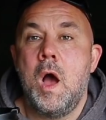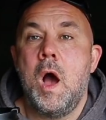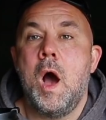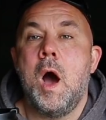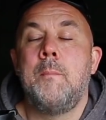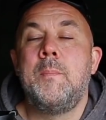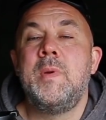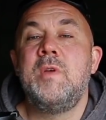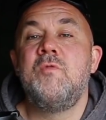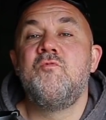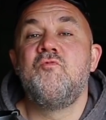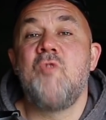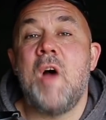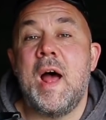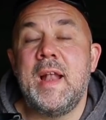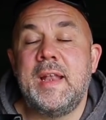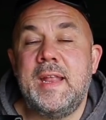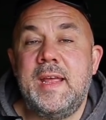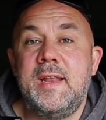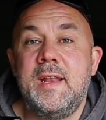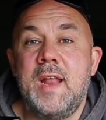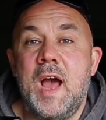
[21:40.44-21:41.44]
I'll be
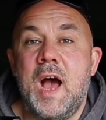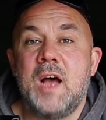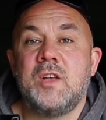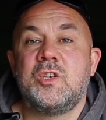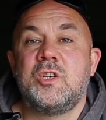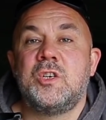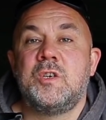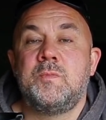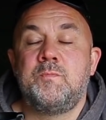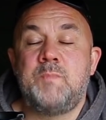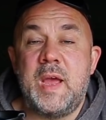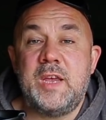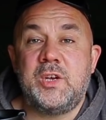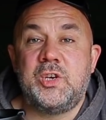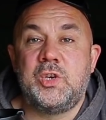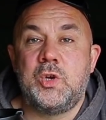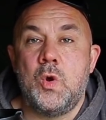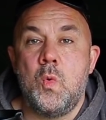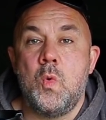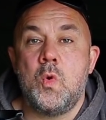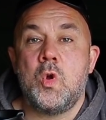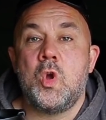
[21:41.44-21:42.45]
running a
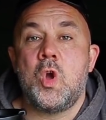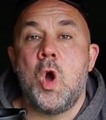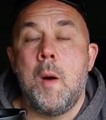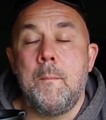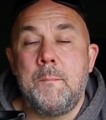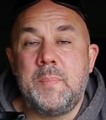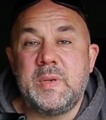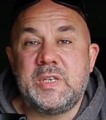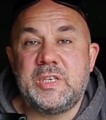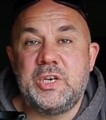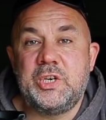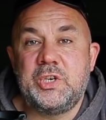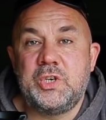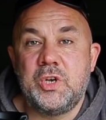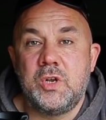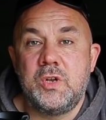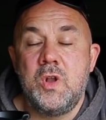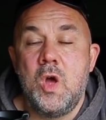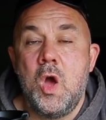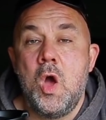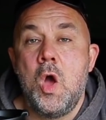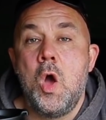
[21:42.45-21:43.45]
special
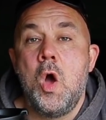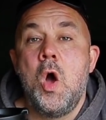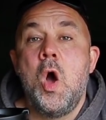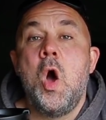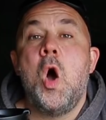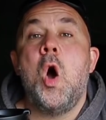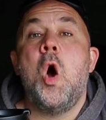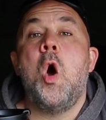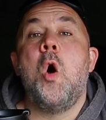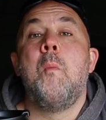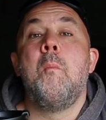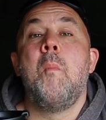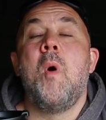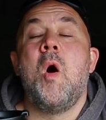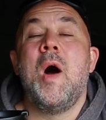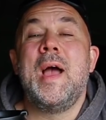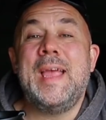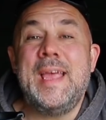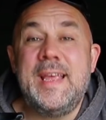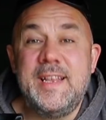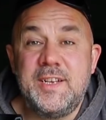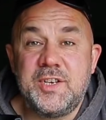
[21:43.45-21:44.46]
competition on
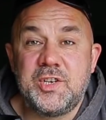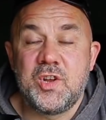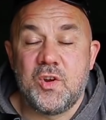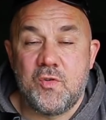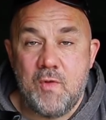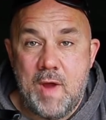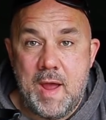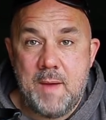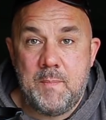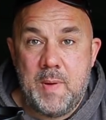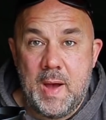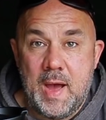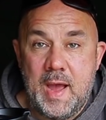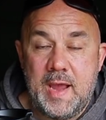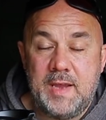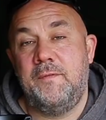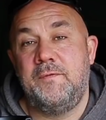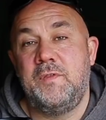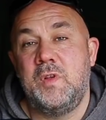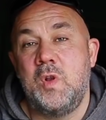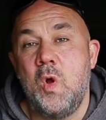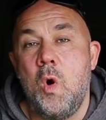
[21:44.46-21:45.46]
my Instagram page.
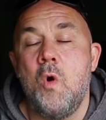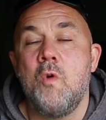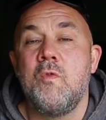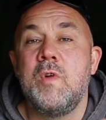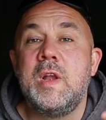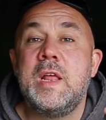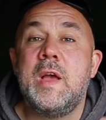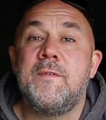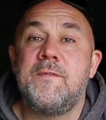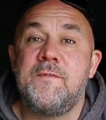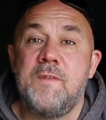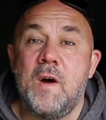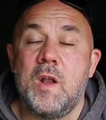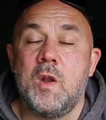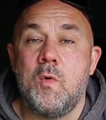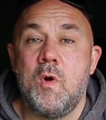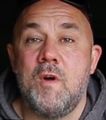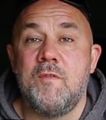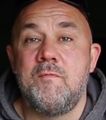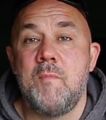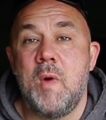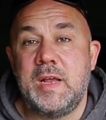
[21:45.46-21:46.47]
If you're not already a
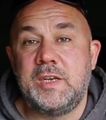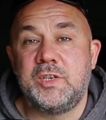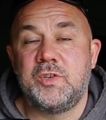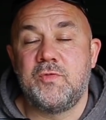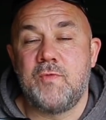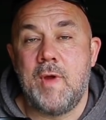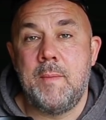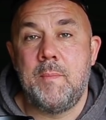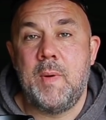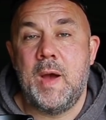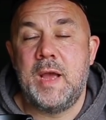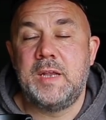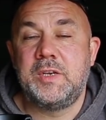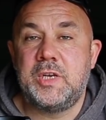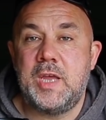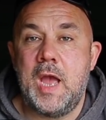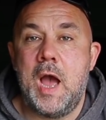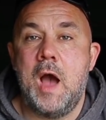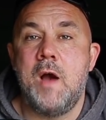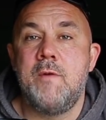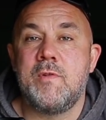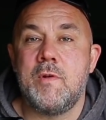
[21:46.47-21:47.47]
follower of my Instagram page,
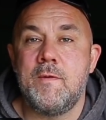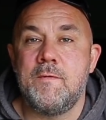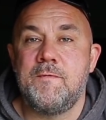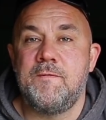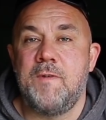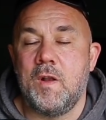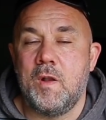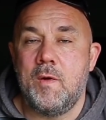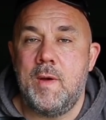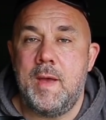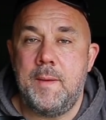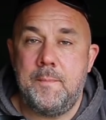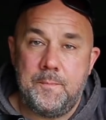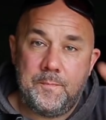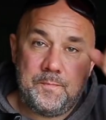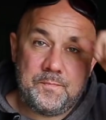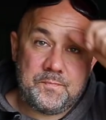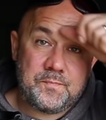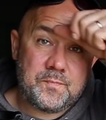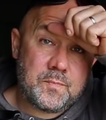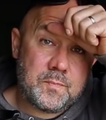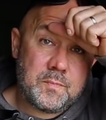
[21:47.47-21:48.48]
get over there and follow it.
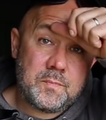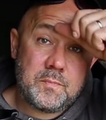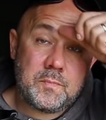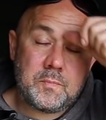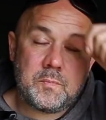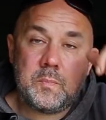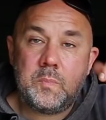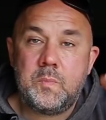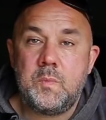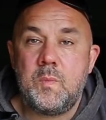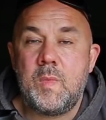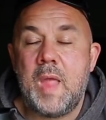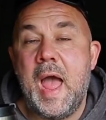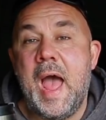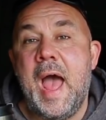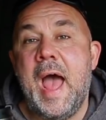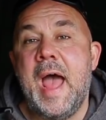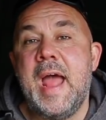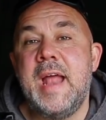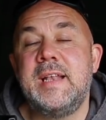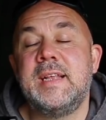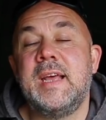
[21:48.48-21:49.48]

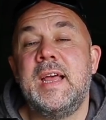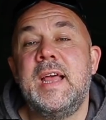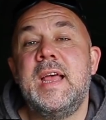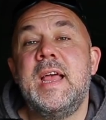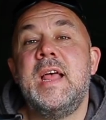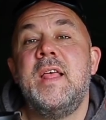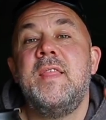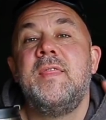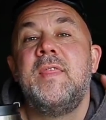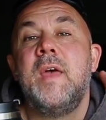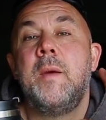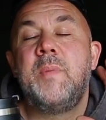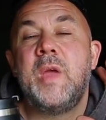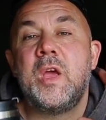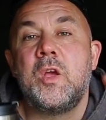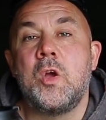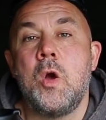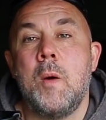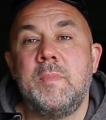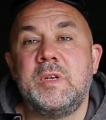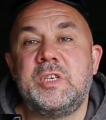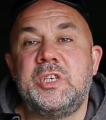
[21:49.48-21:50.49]
And there'll be a
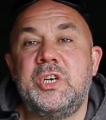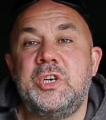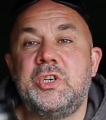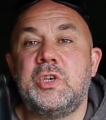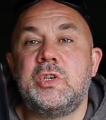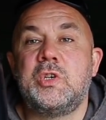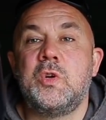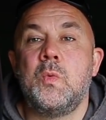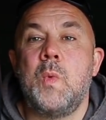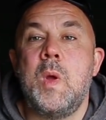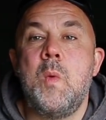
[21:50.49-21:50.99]
competition to